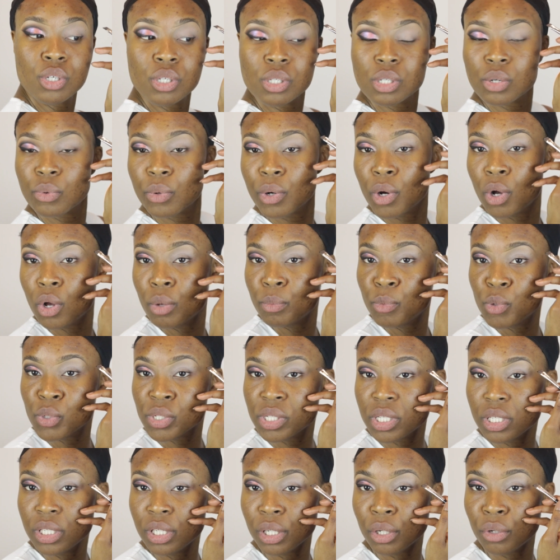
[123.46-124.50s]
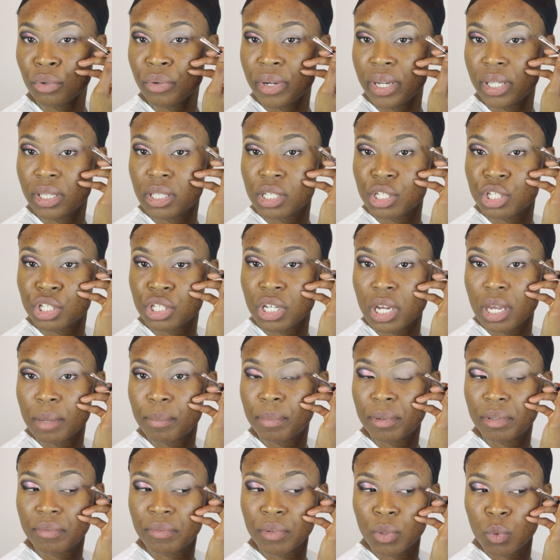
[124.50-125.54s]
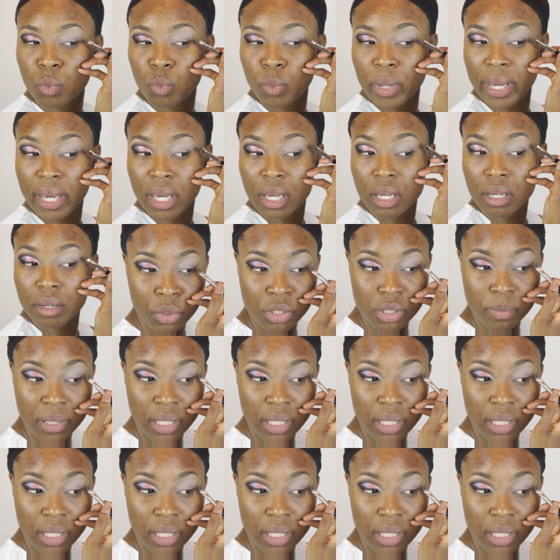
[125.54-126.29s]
So we're almost gonna create the shape of a wing.